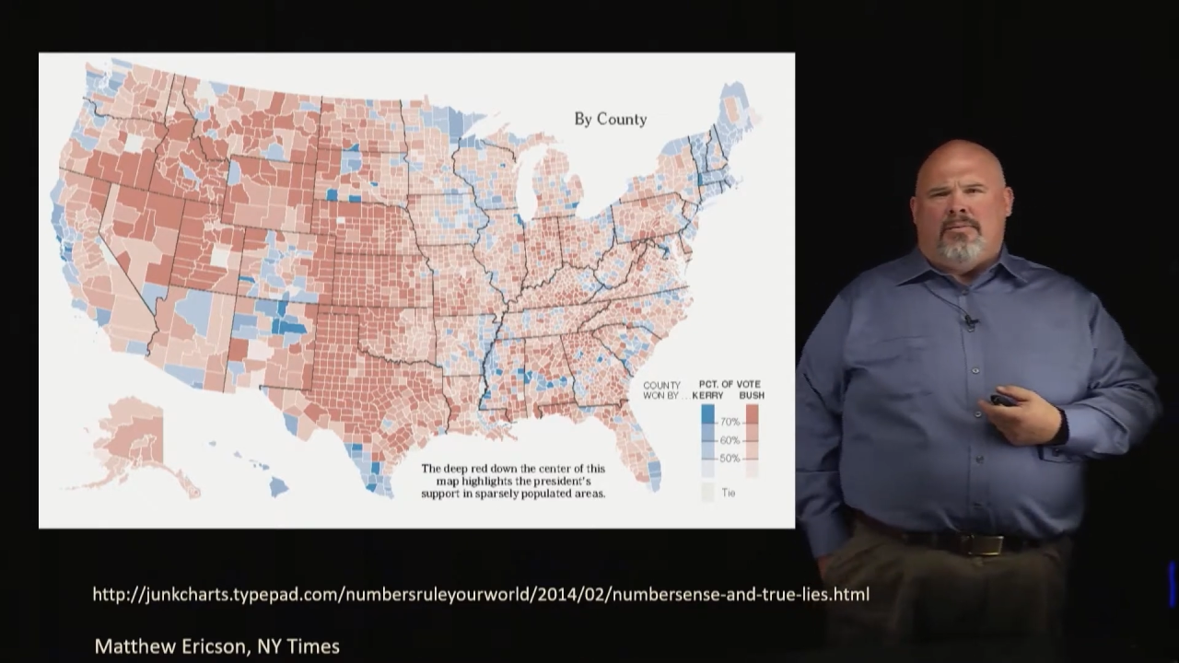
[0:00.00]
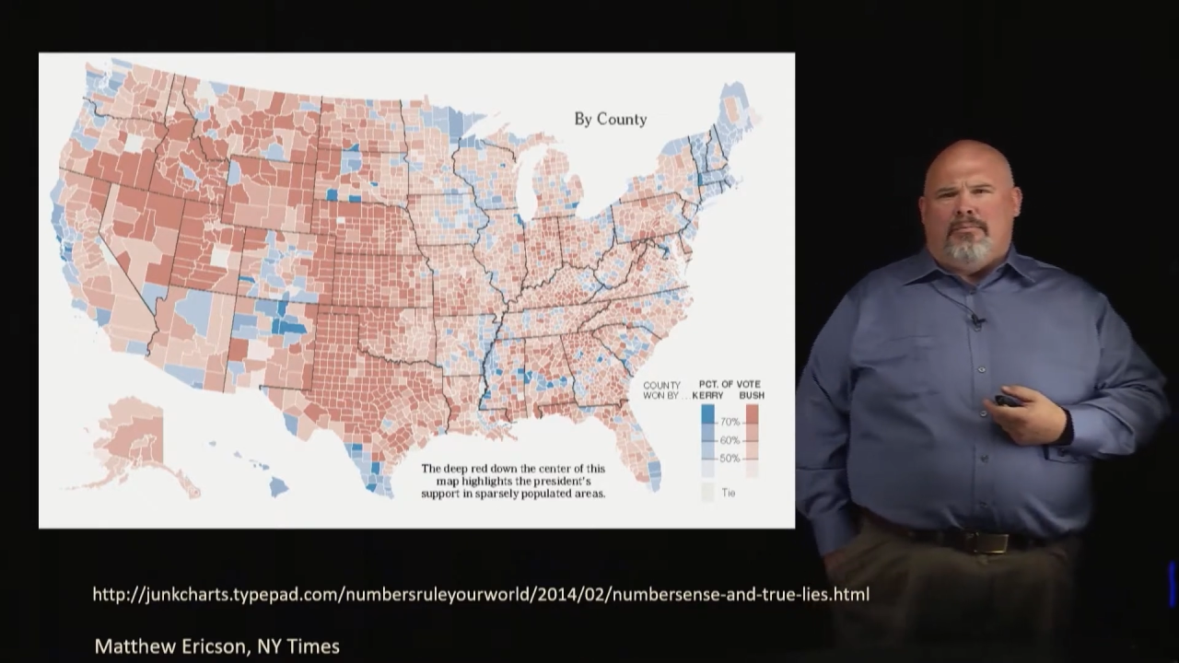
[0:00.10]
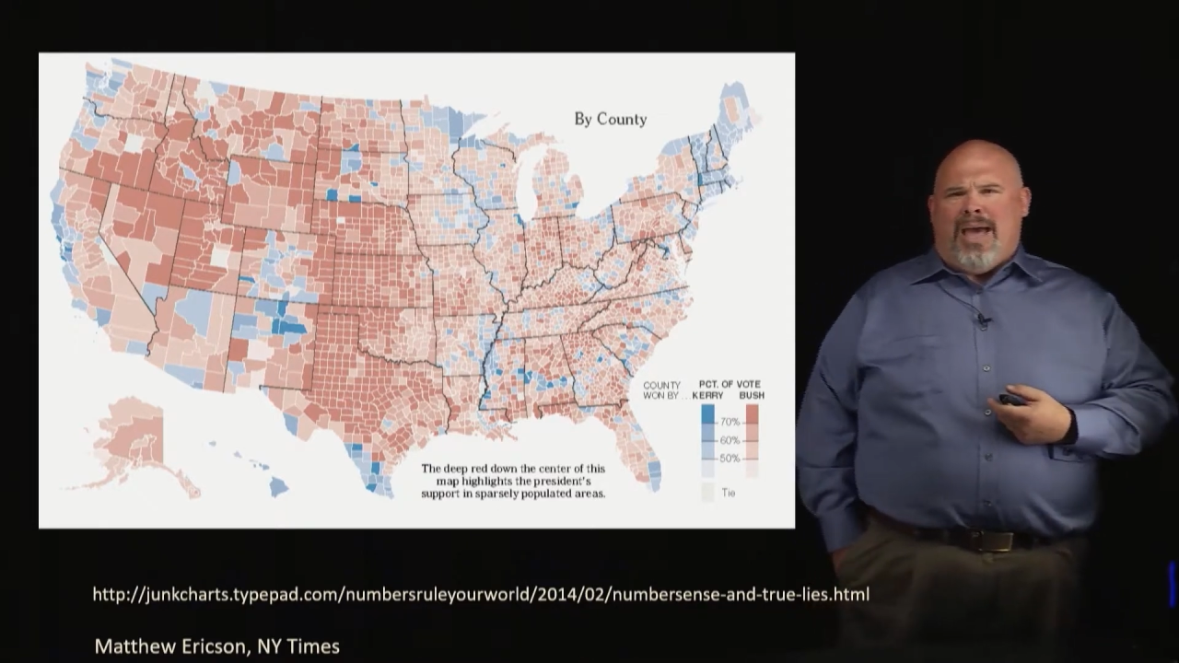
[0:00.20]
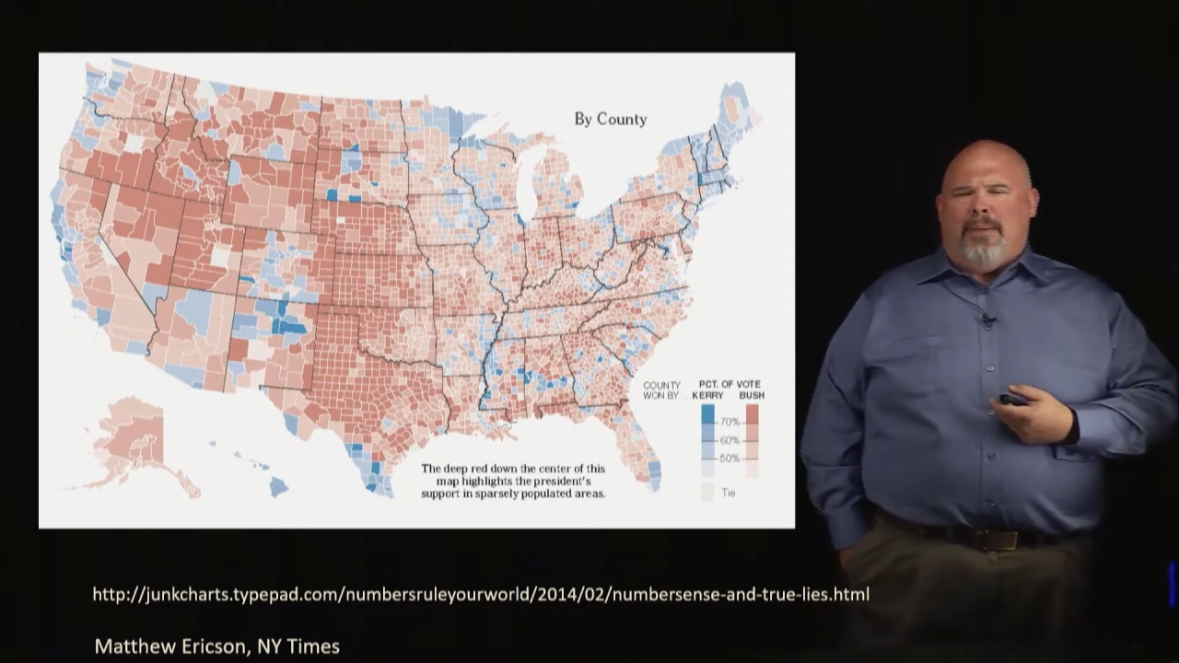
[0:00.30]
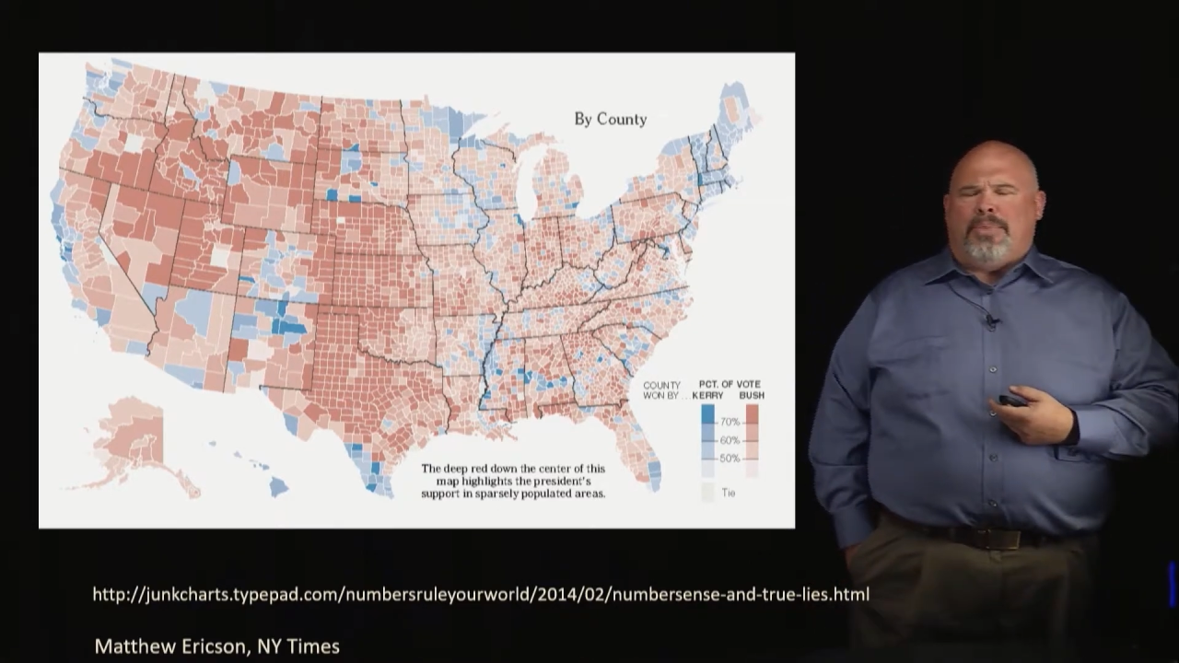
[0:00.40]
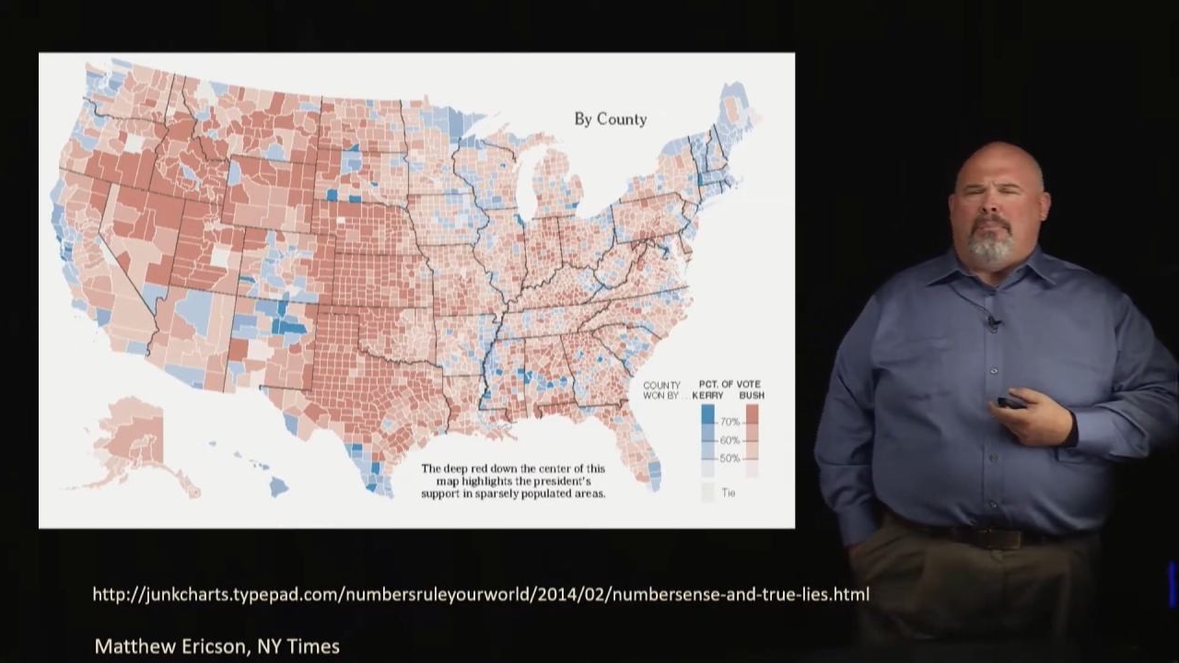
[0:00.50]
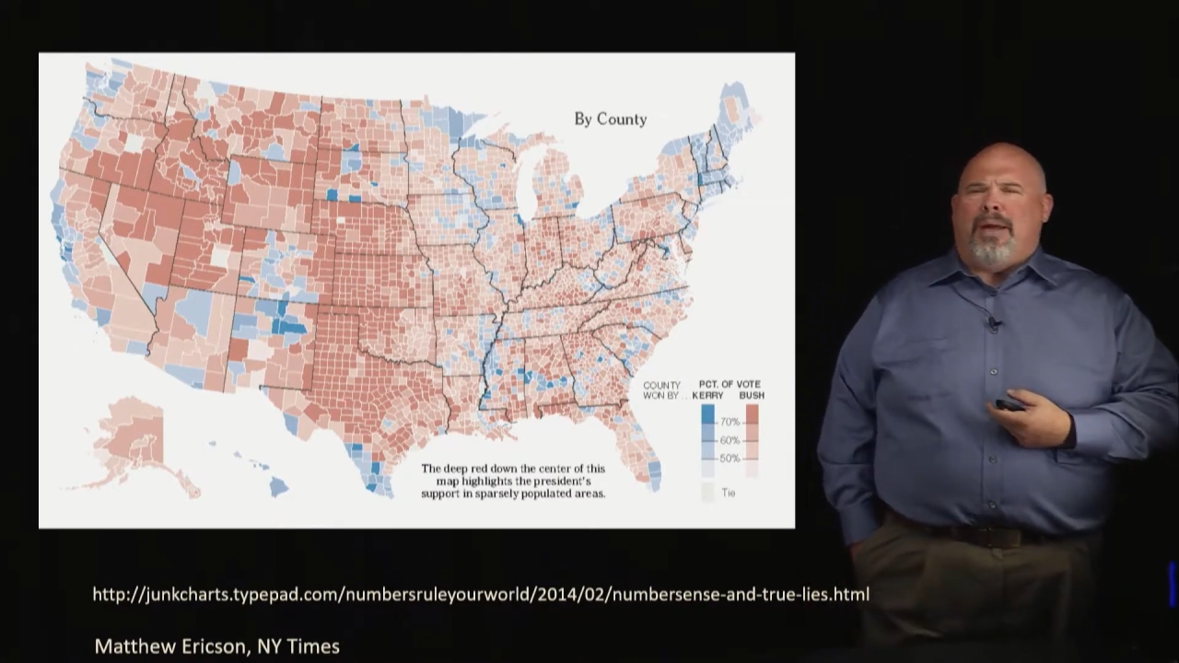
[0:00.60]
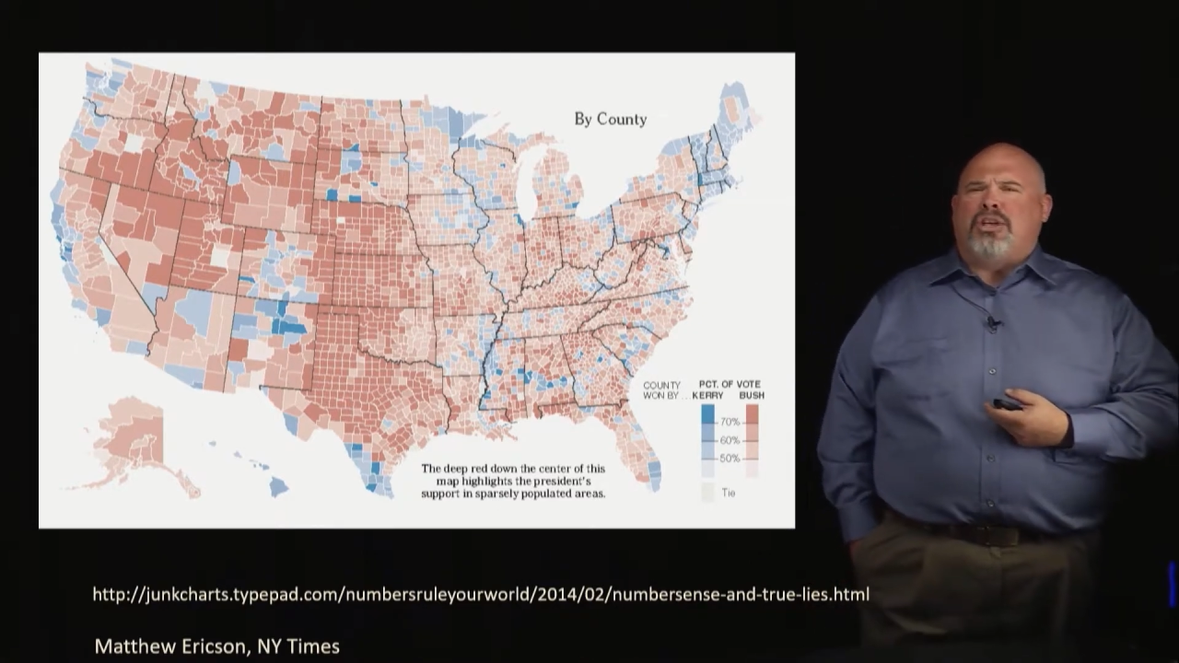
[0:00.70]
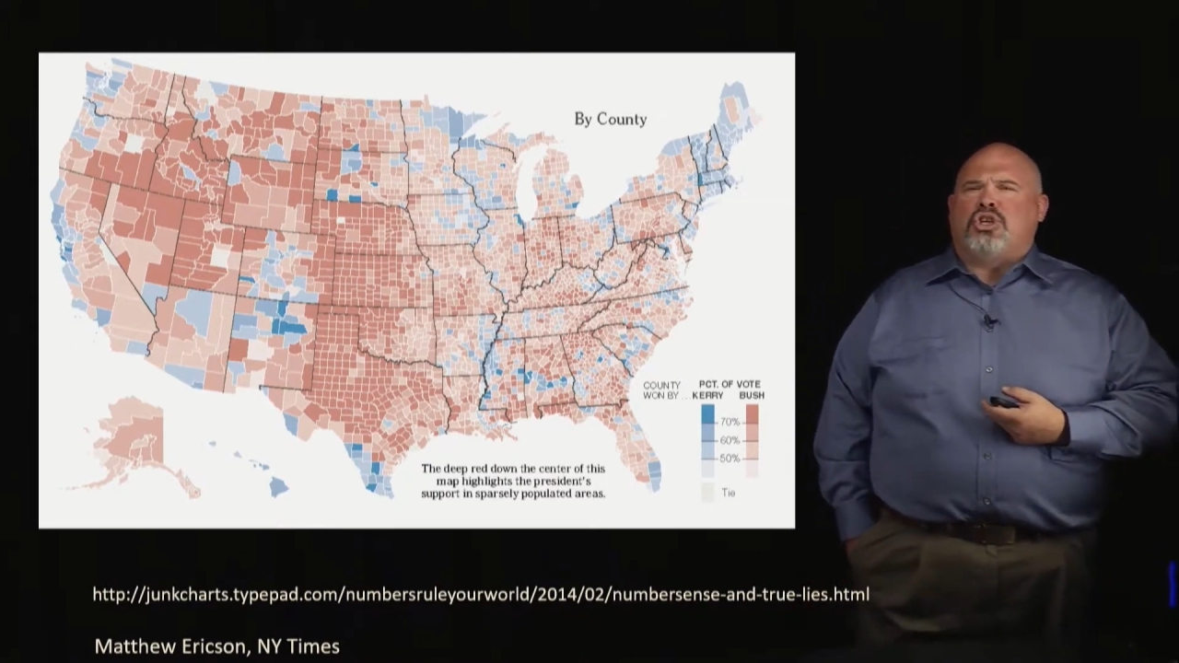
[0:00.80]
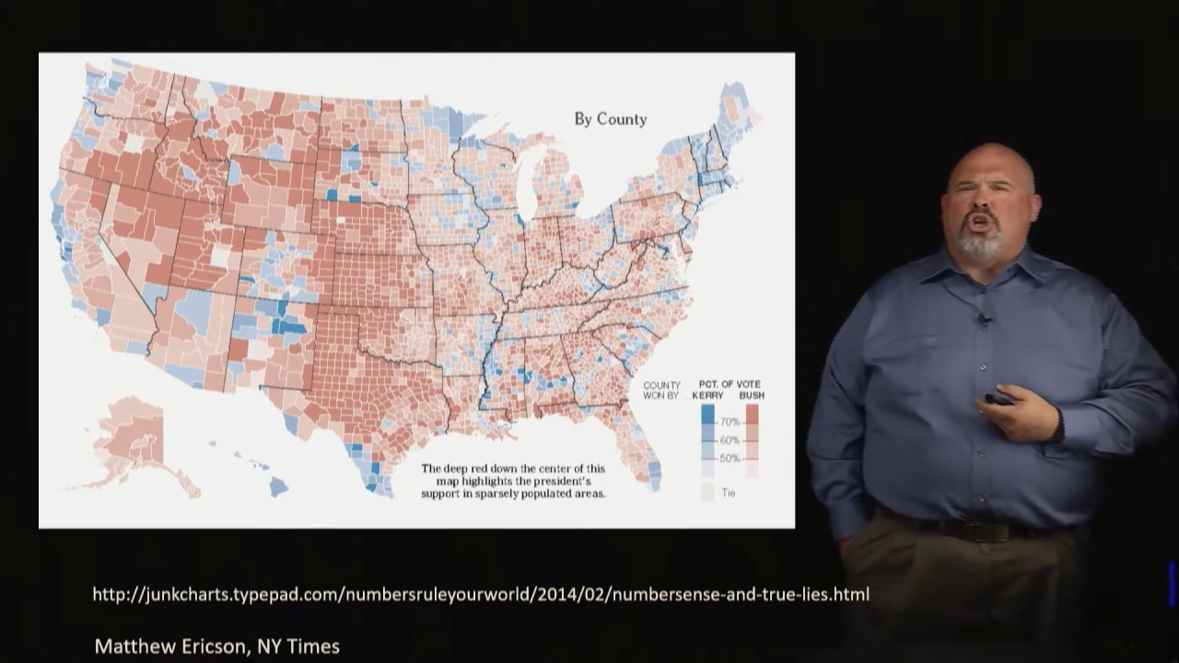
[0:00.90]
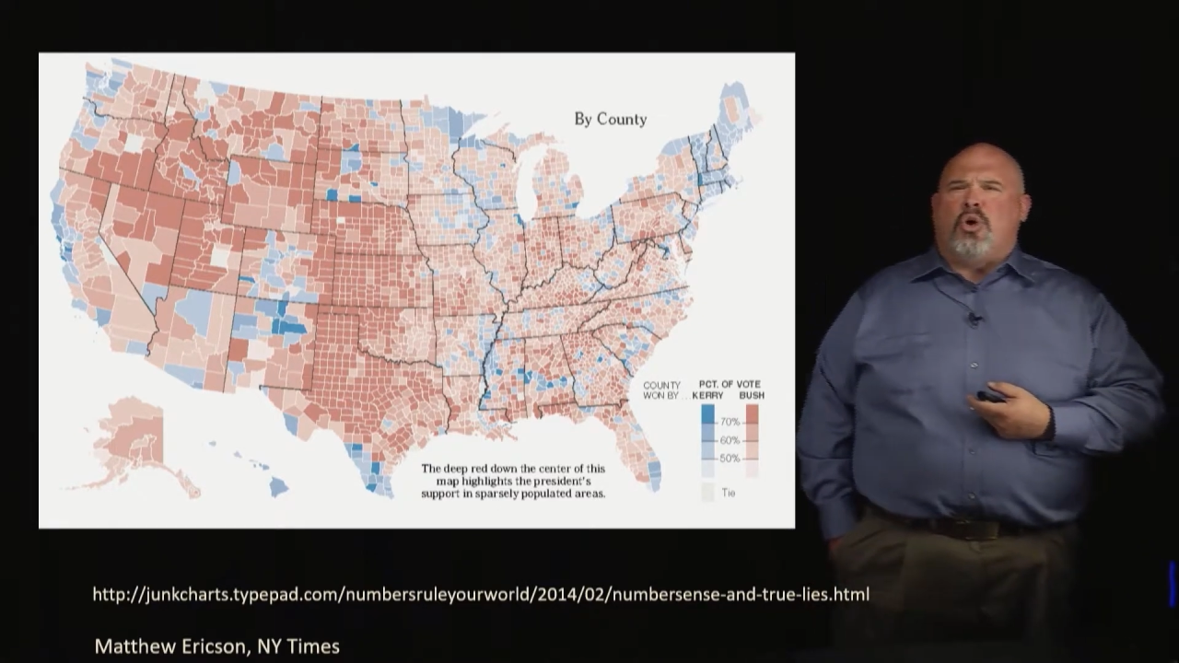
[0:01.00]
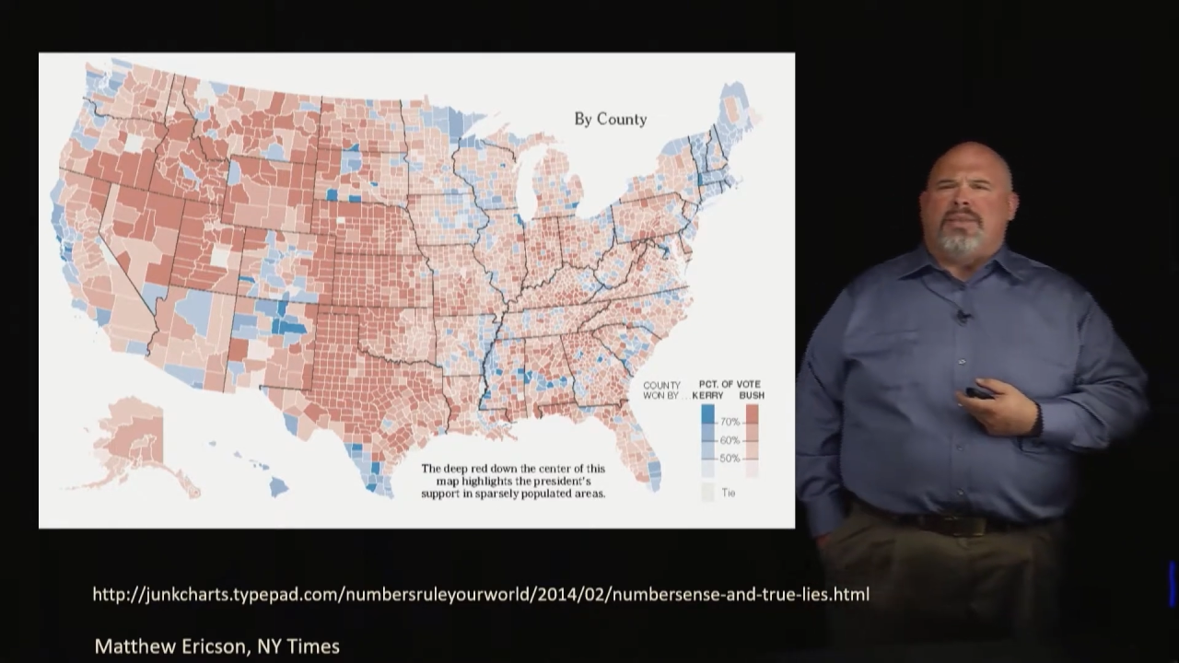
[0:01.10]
map that might show